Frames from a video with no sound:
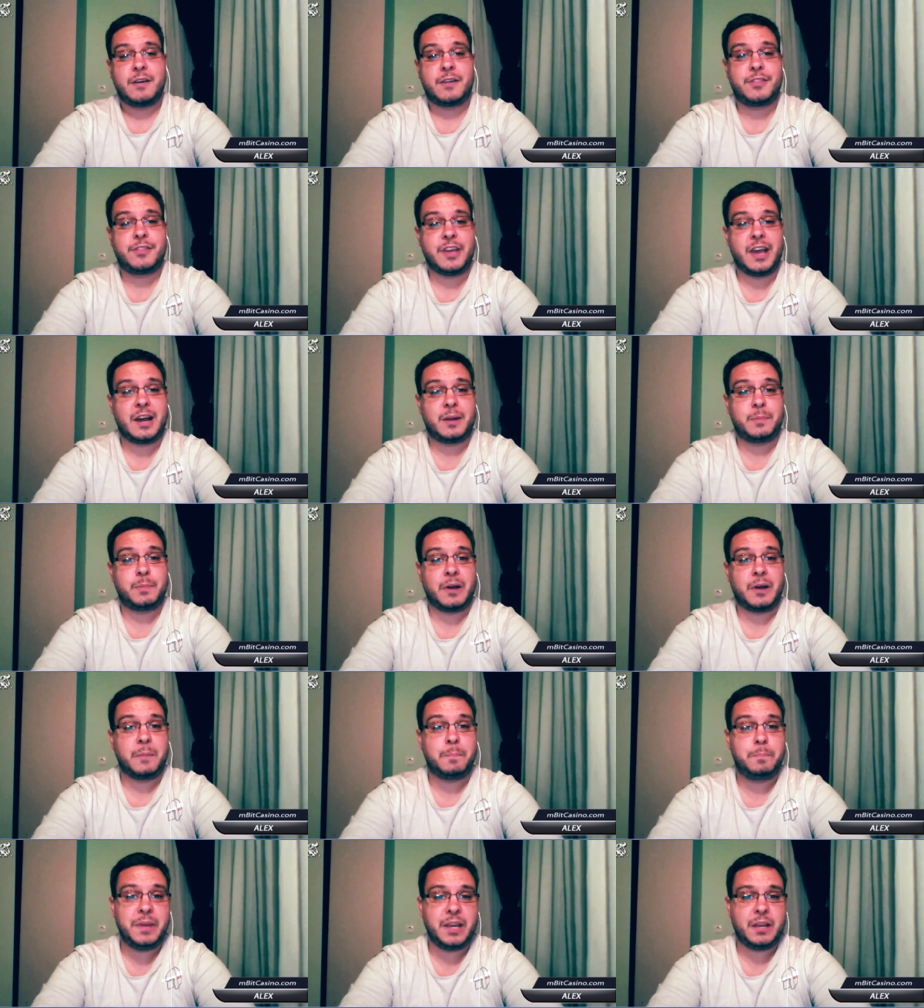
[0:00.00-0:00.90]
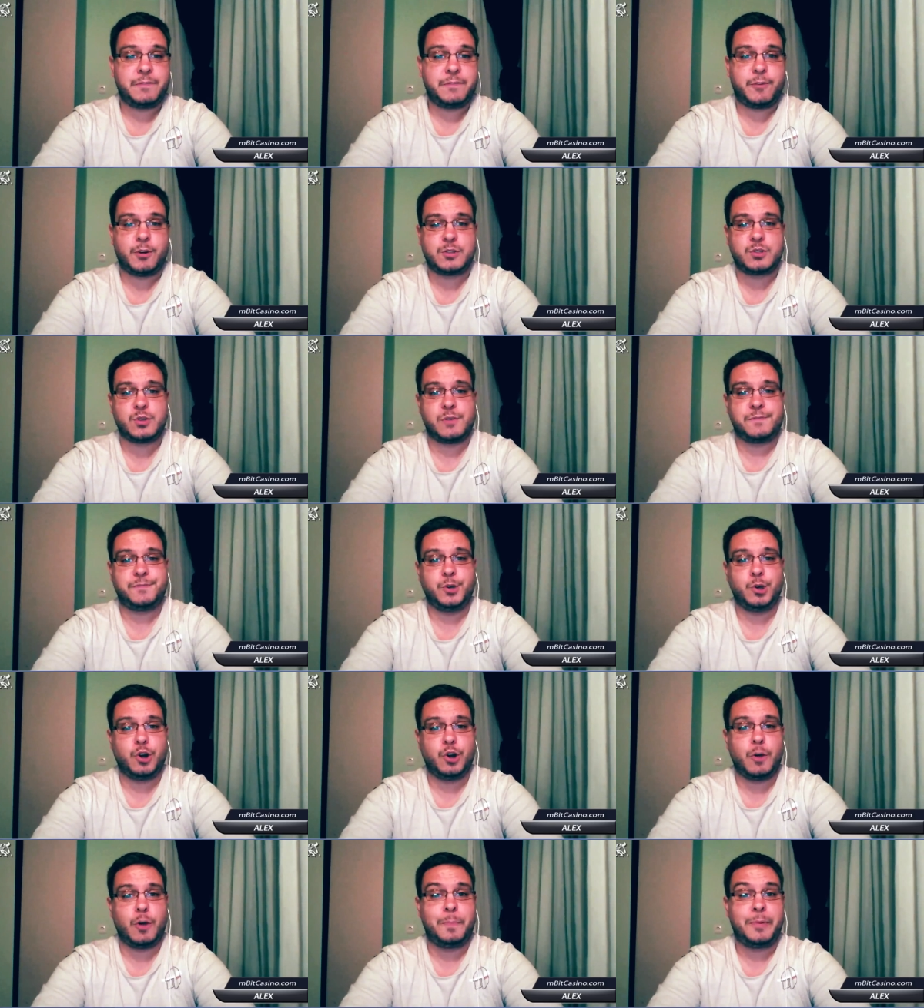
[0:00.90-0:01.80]
They are a big force of
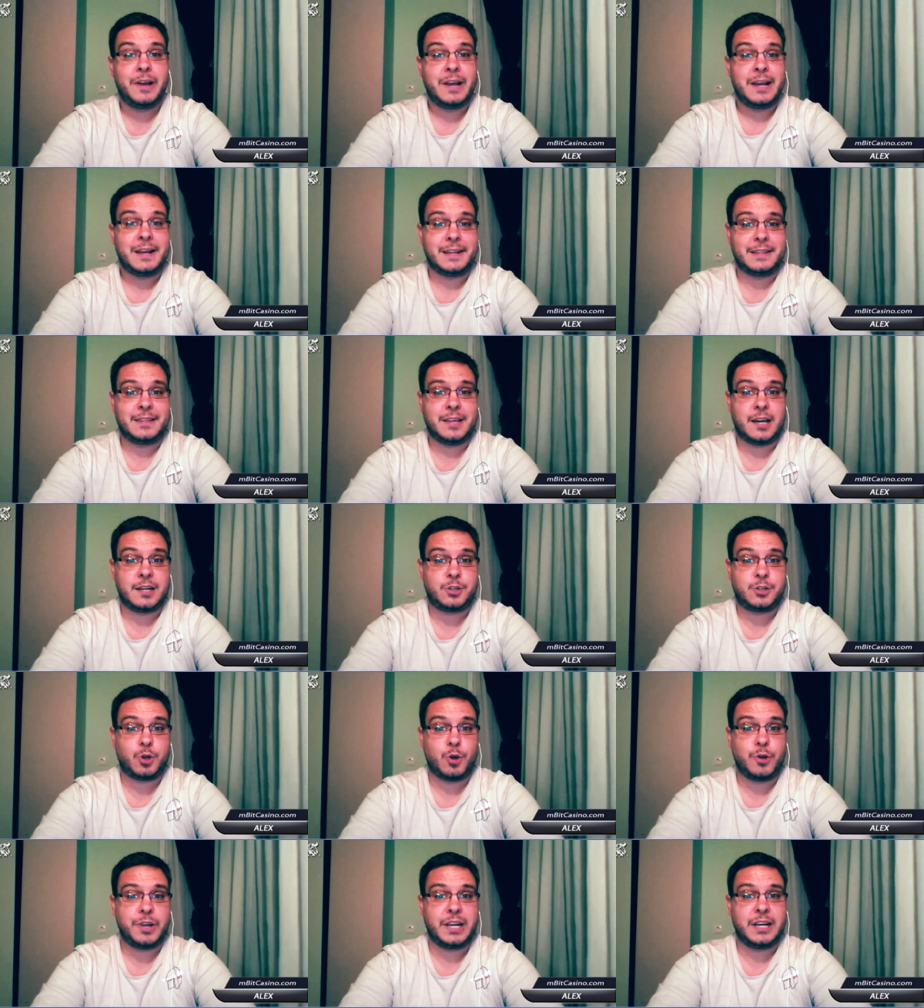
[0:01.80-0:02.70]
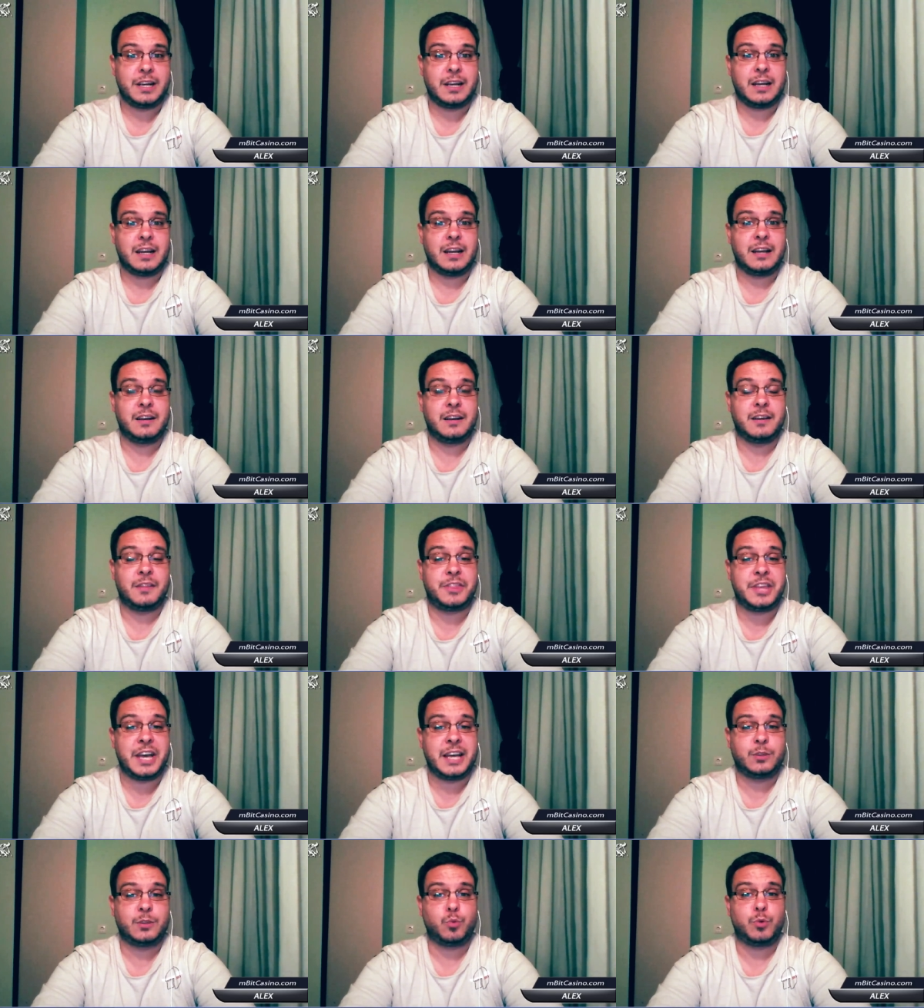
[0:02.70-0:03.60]
Europe and they are showing
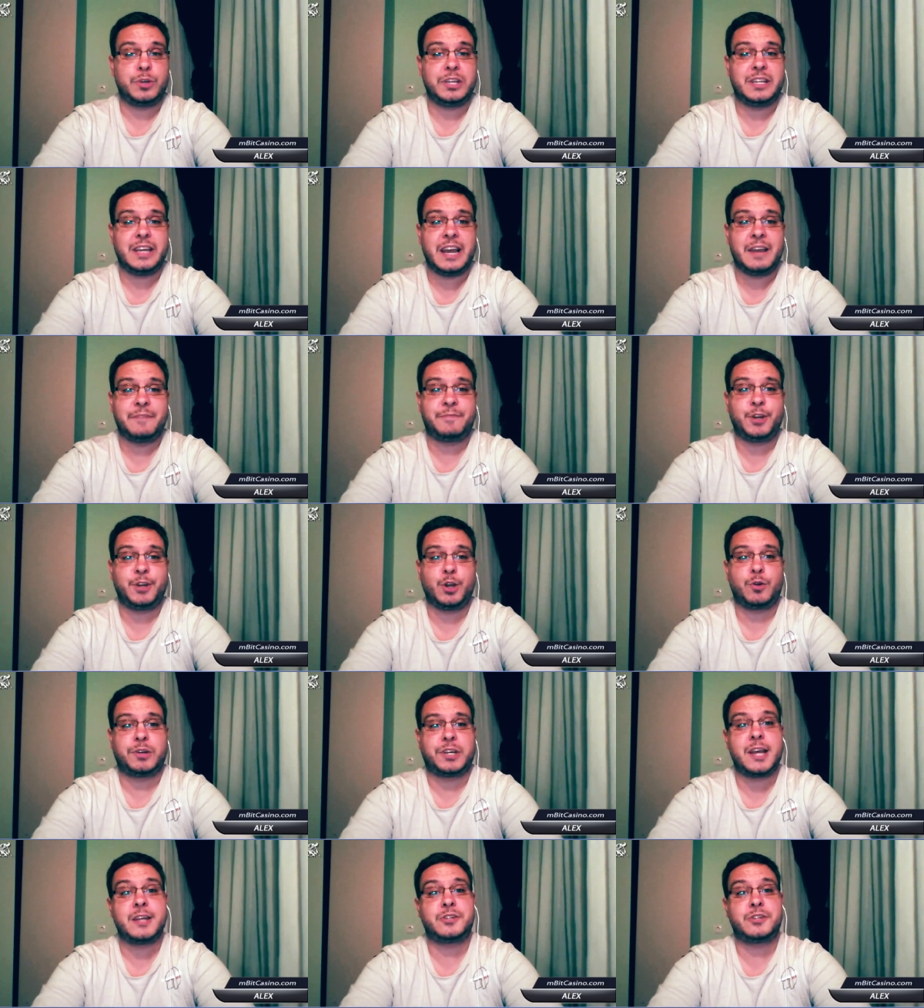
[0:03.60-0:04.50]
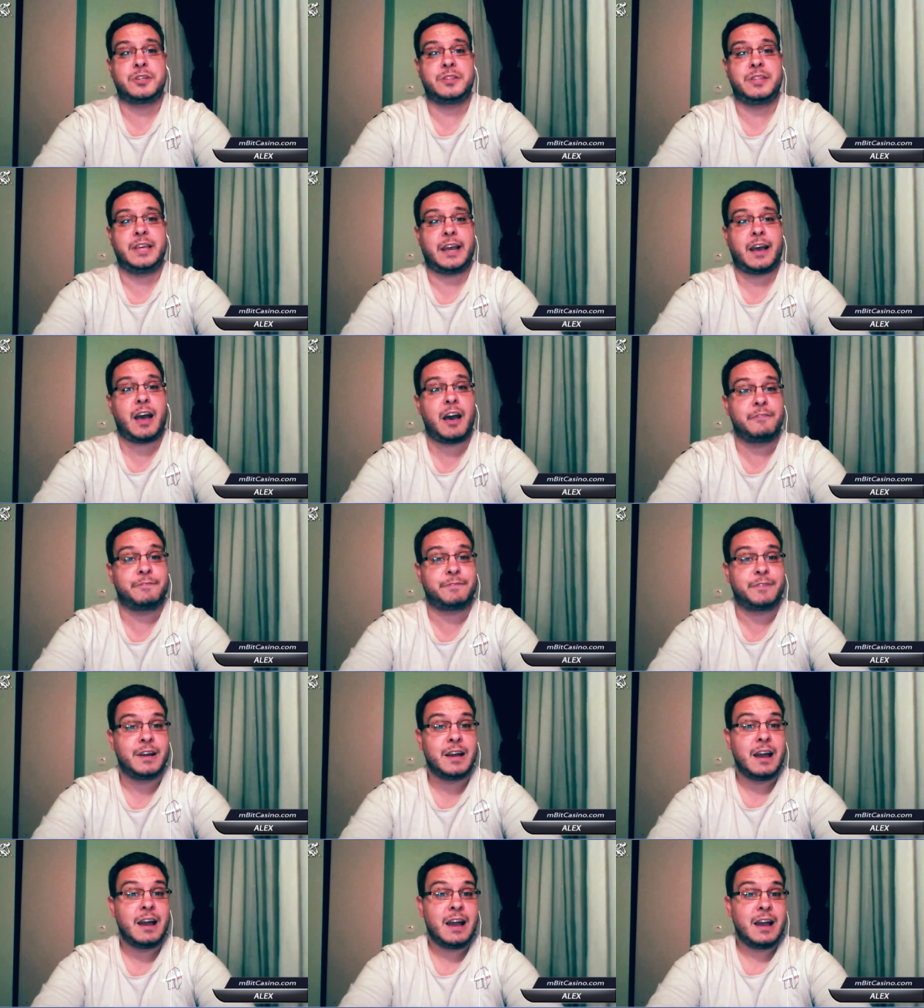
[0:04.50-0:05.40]
that with every occasion they have.
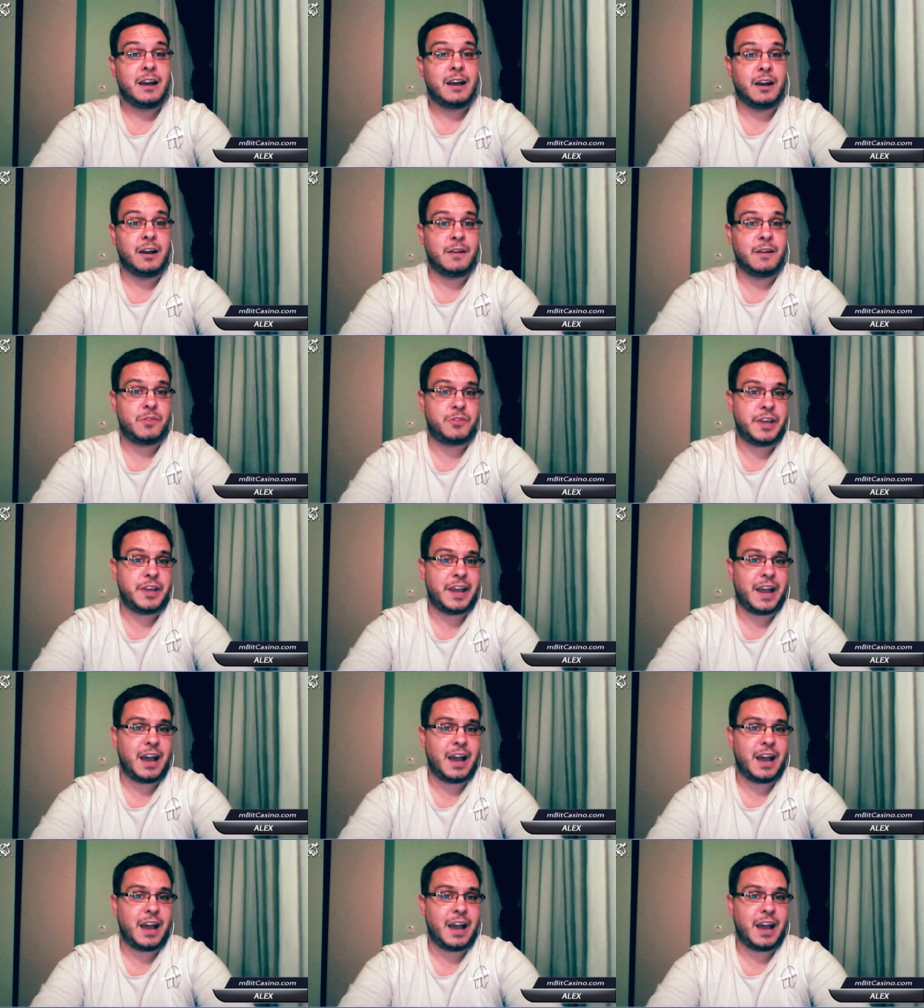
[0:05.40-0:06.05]
They